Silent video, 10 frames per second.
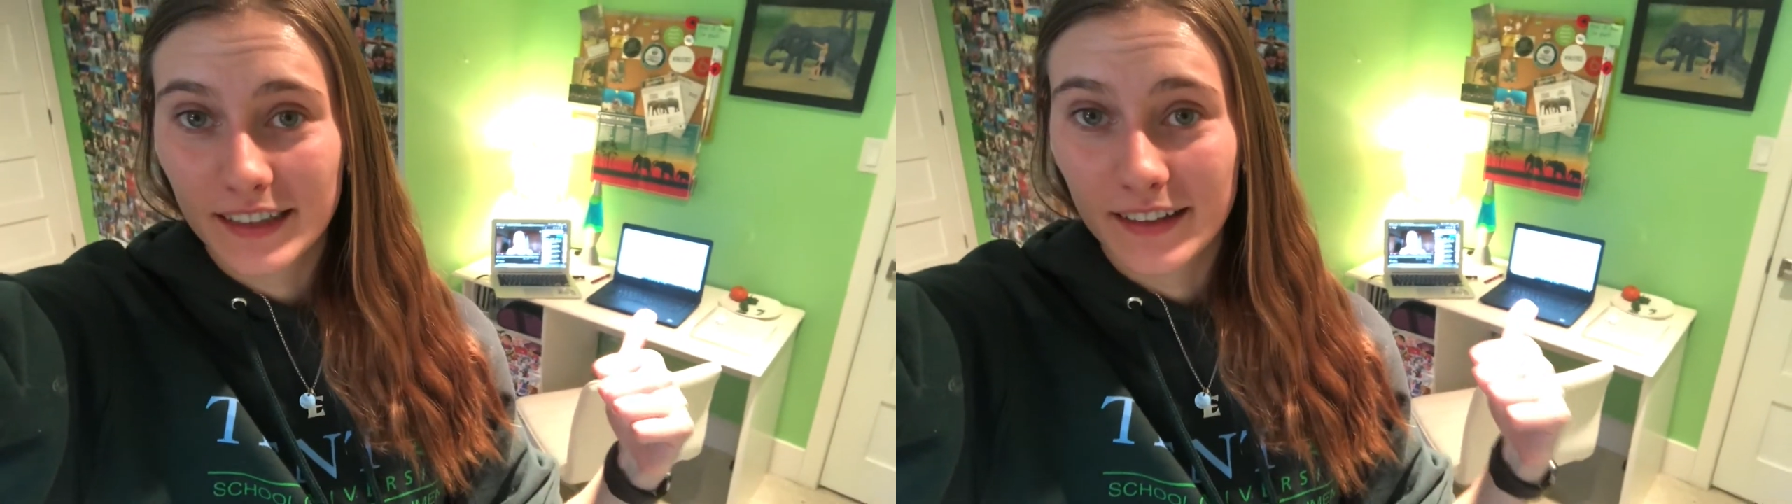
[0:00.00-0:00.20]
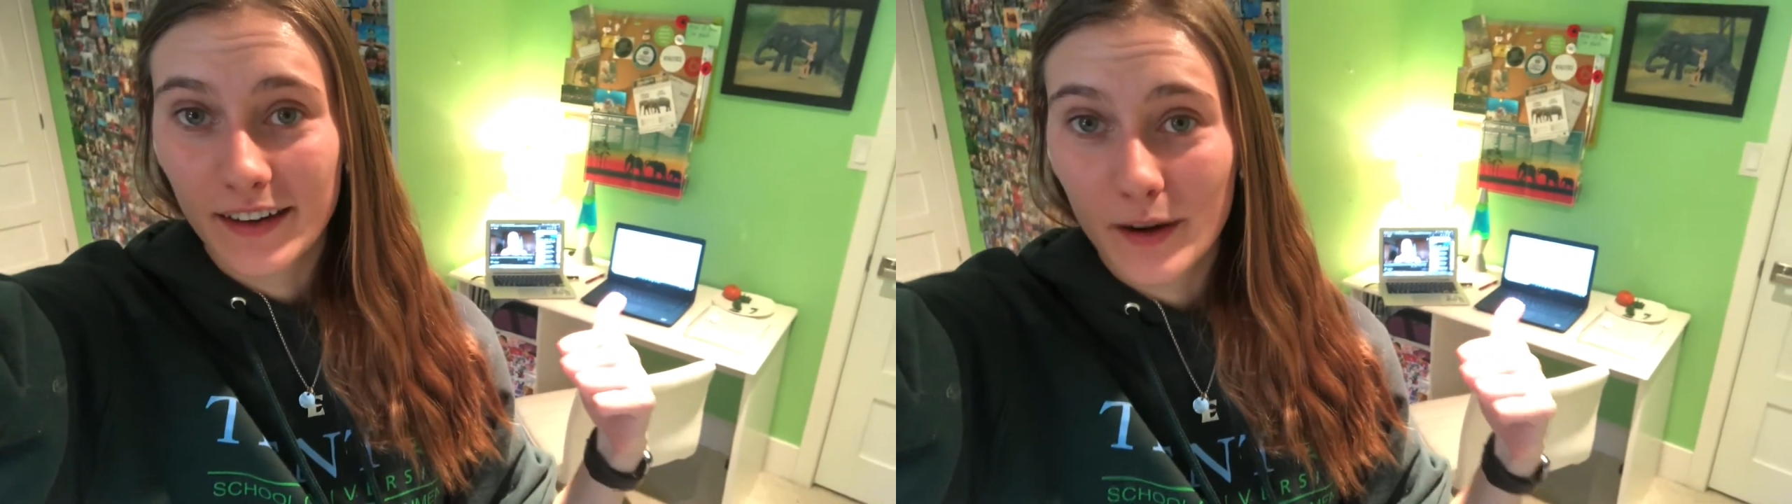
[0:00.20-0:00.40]

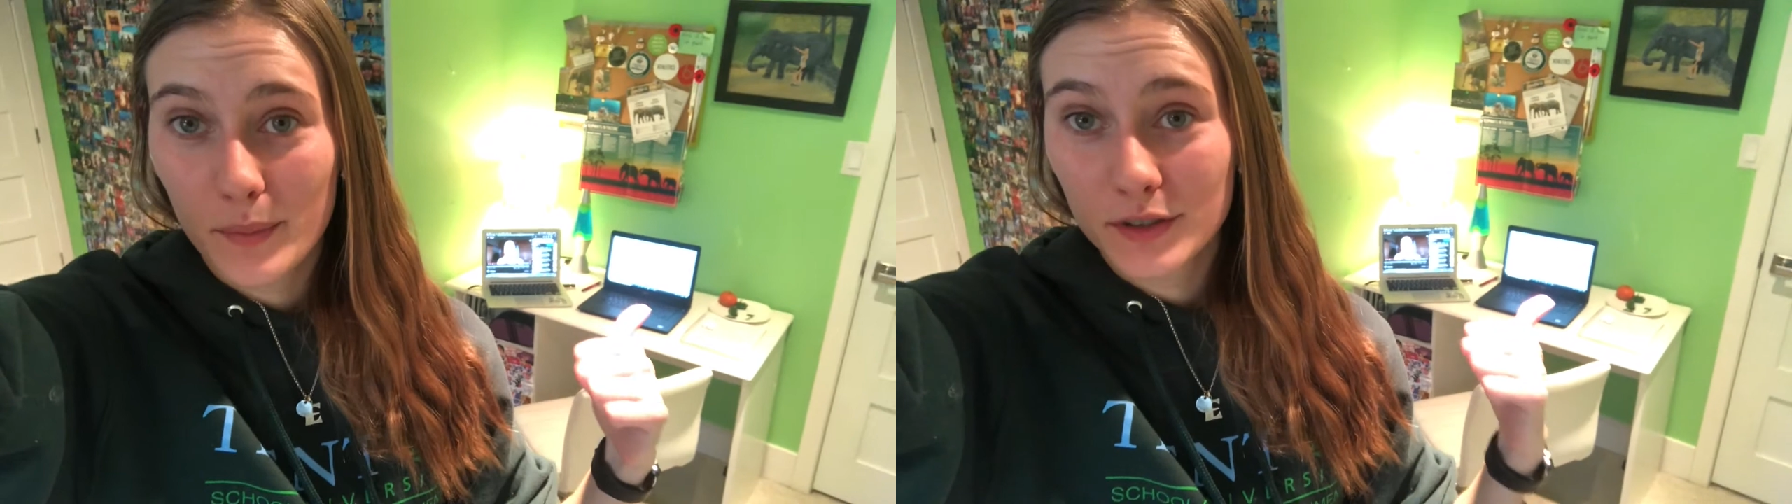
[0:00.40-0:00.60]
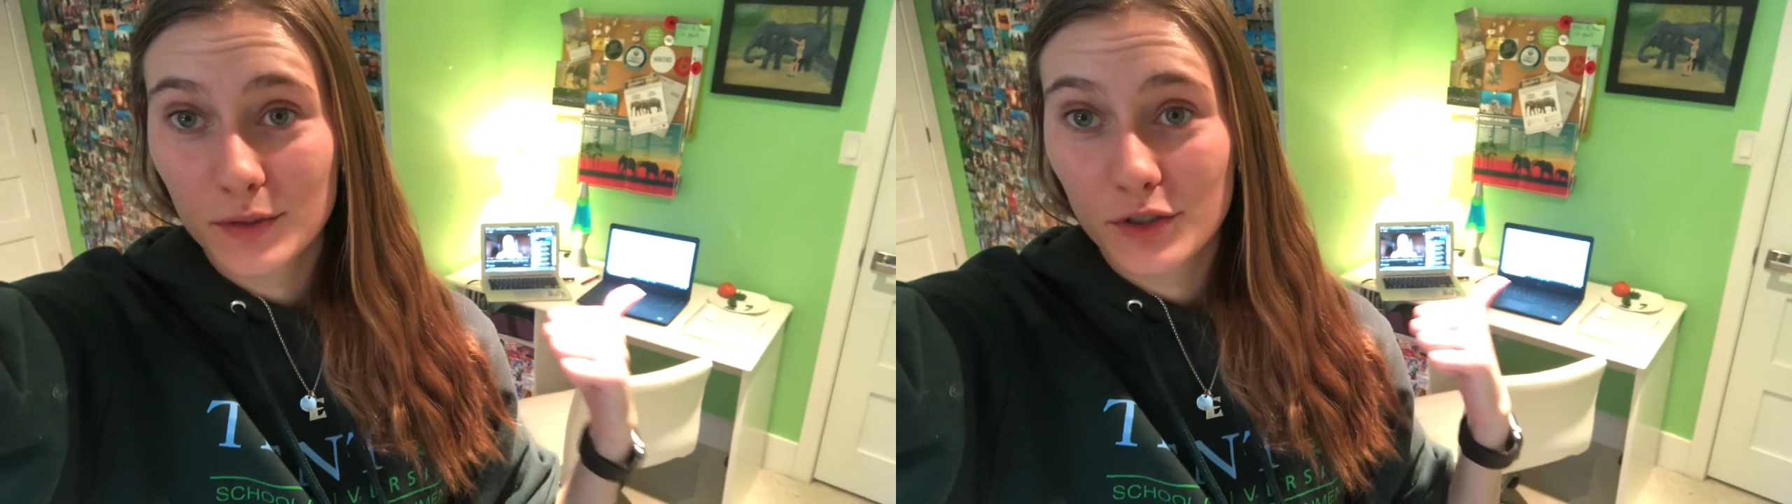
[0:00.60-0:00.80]
it
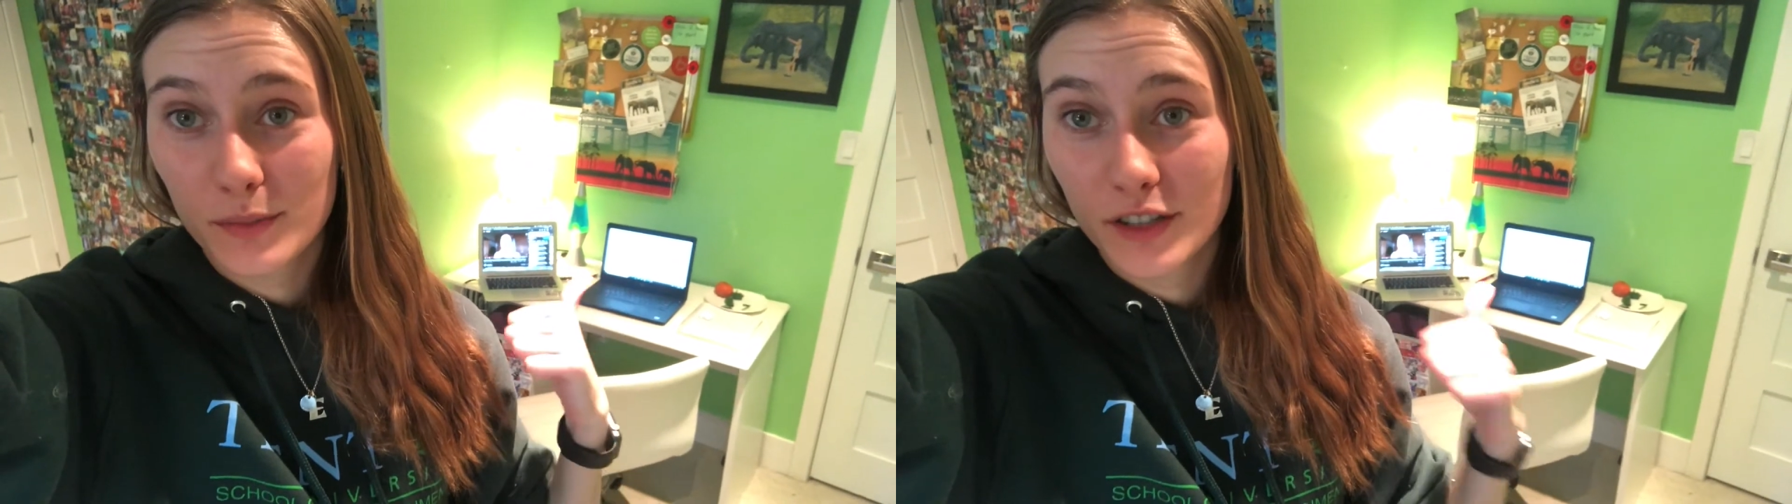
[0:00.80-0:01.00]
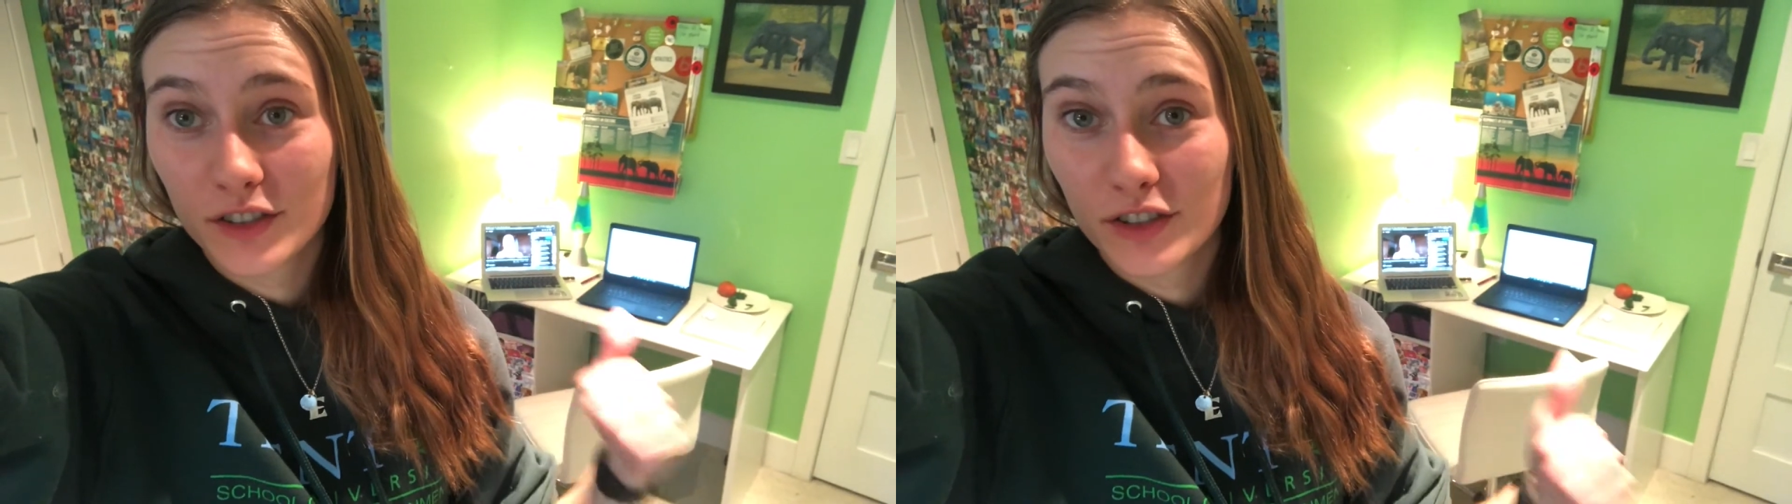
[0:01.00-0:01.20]
up, so it should be
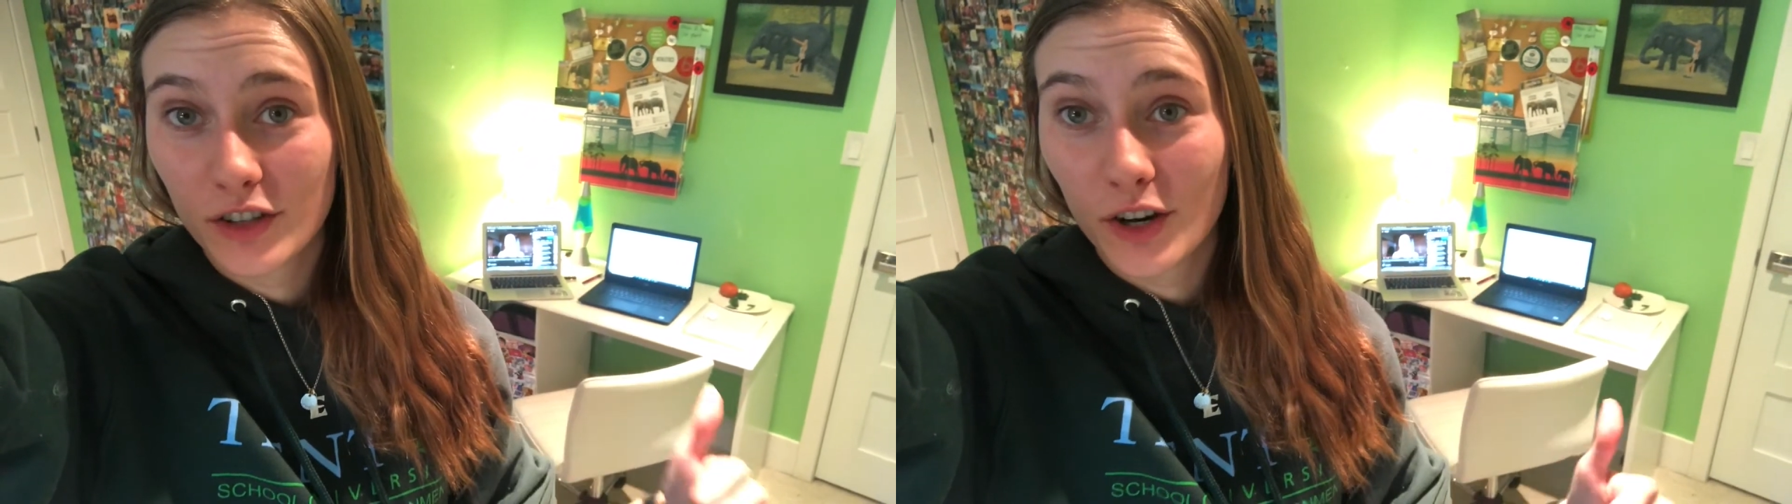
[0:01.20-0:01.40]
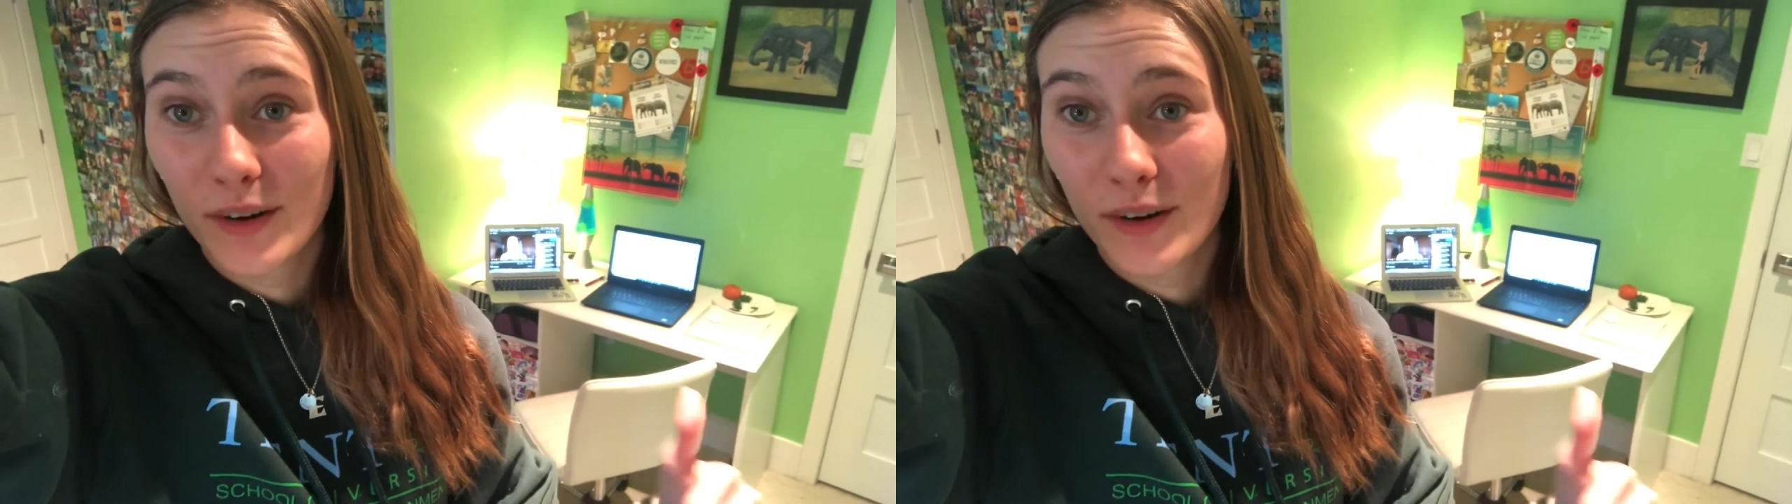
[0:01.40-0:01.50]
good to go,